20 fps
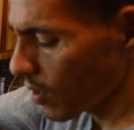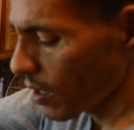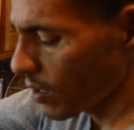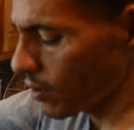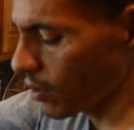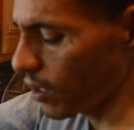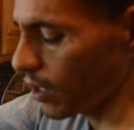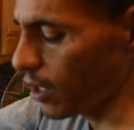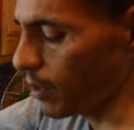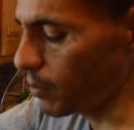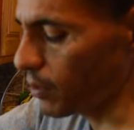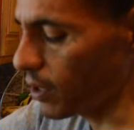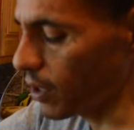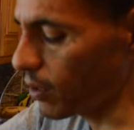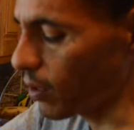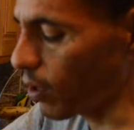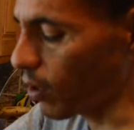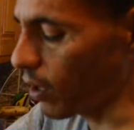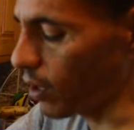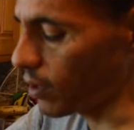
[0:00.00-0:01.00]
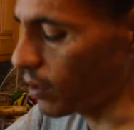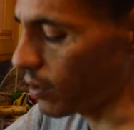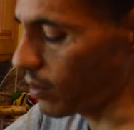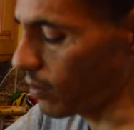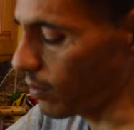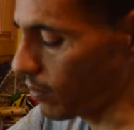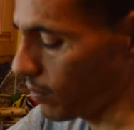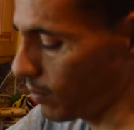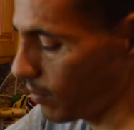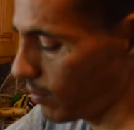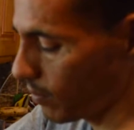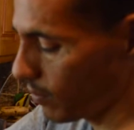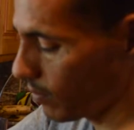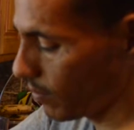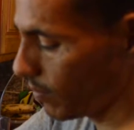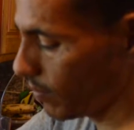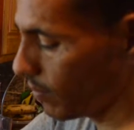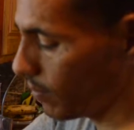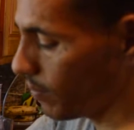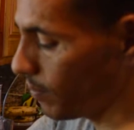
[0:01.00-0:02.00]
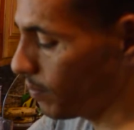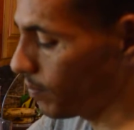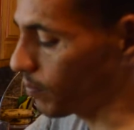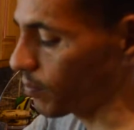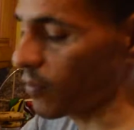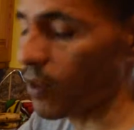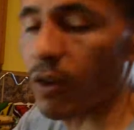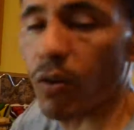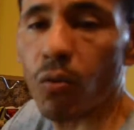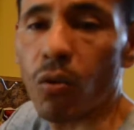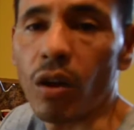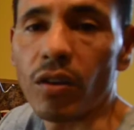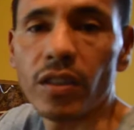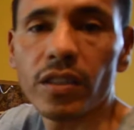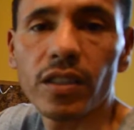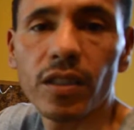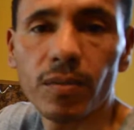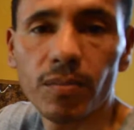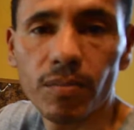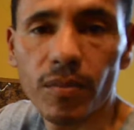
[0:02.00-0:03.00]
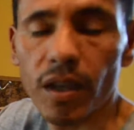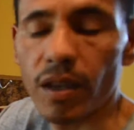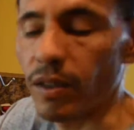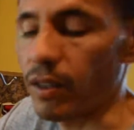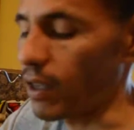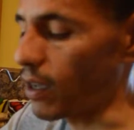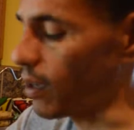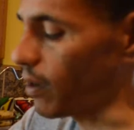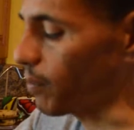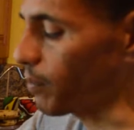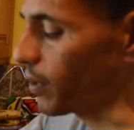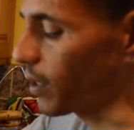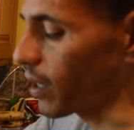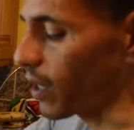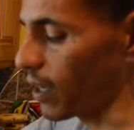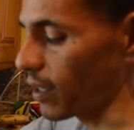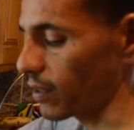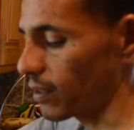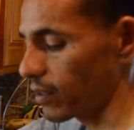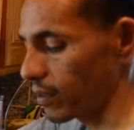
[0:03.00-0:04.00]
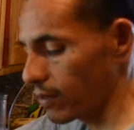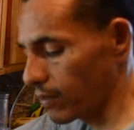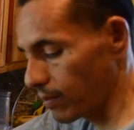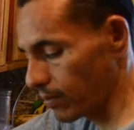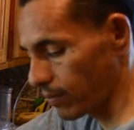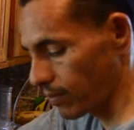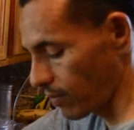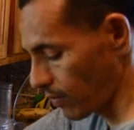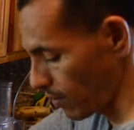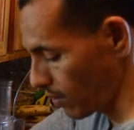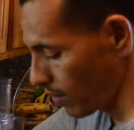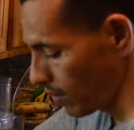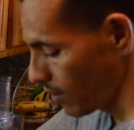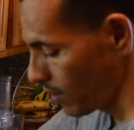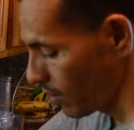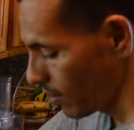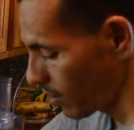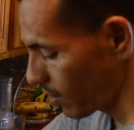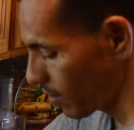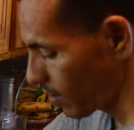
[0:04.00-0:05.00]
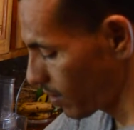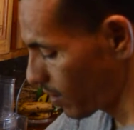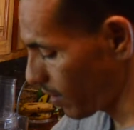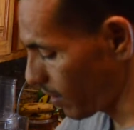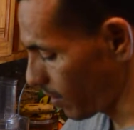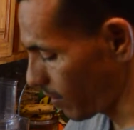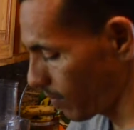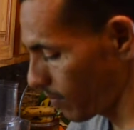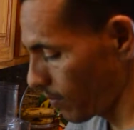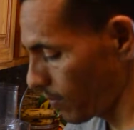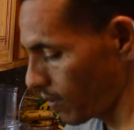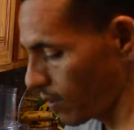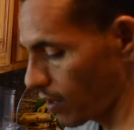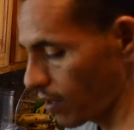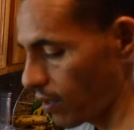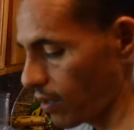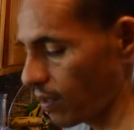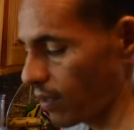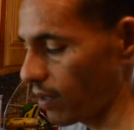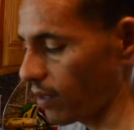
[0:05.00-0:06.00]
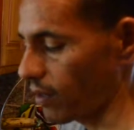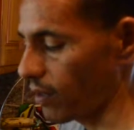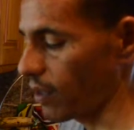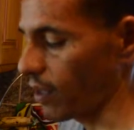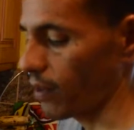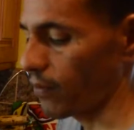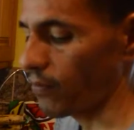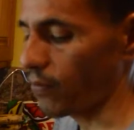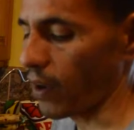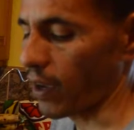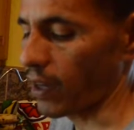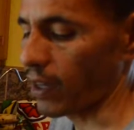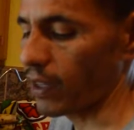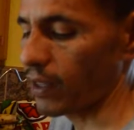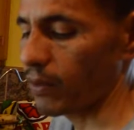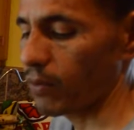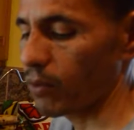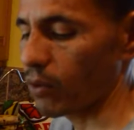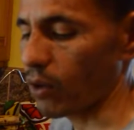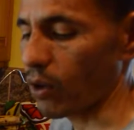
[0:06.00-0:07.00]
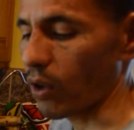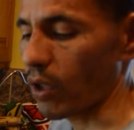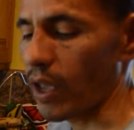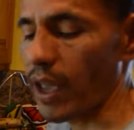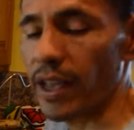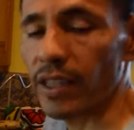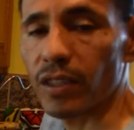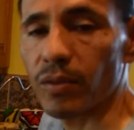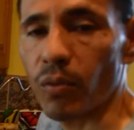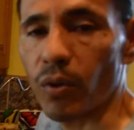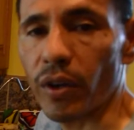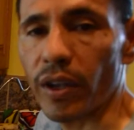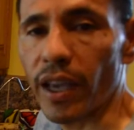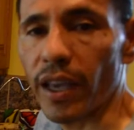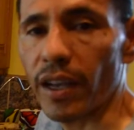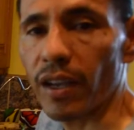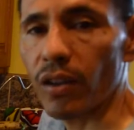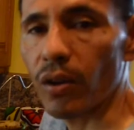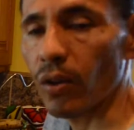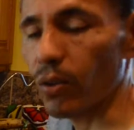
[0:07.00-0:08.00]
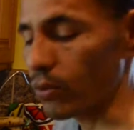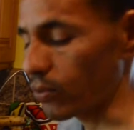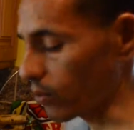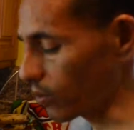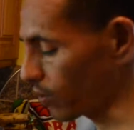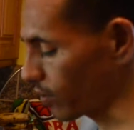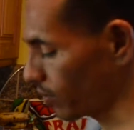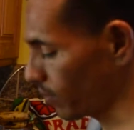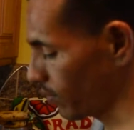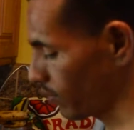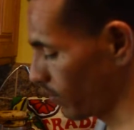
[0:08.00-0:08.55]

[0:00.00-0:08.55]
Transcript: the hemp seed hearts, walnuts and pecans. Okay. Then finally we're going to add some organic oats.